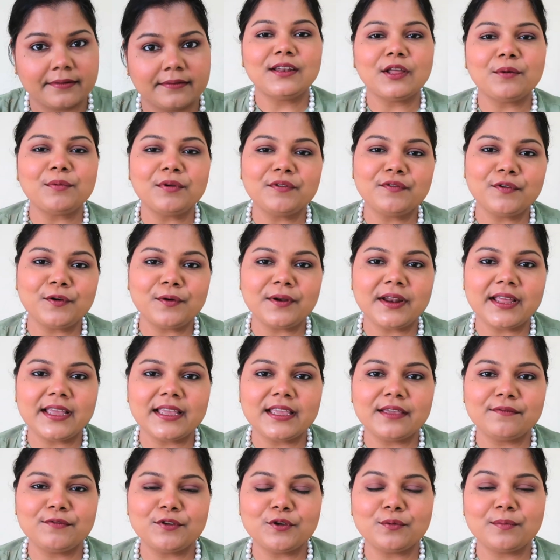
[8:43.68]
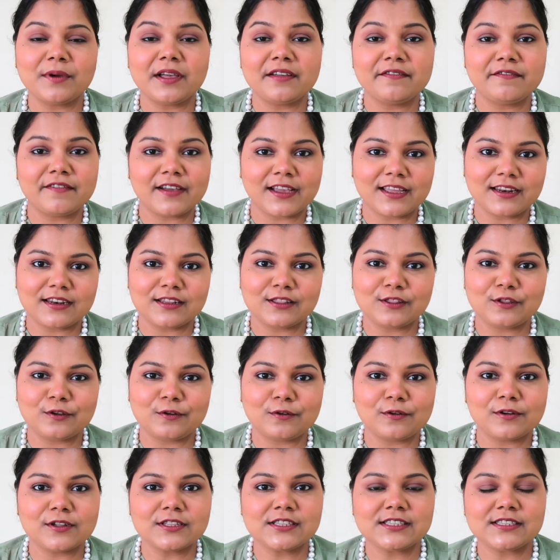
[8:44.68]
Now, before I give you my final
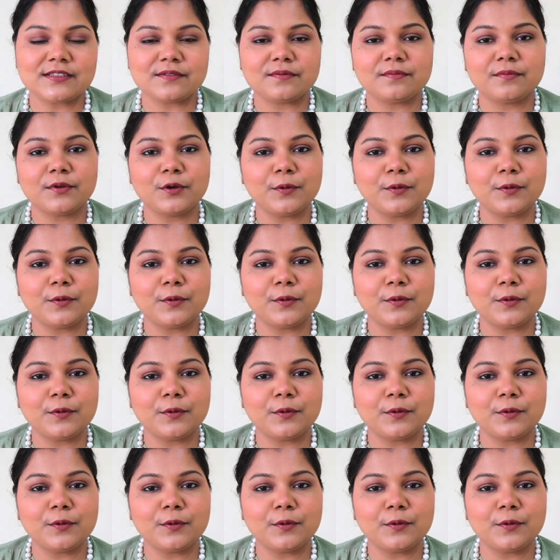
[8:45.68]
thoughts,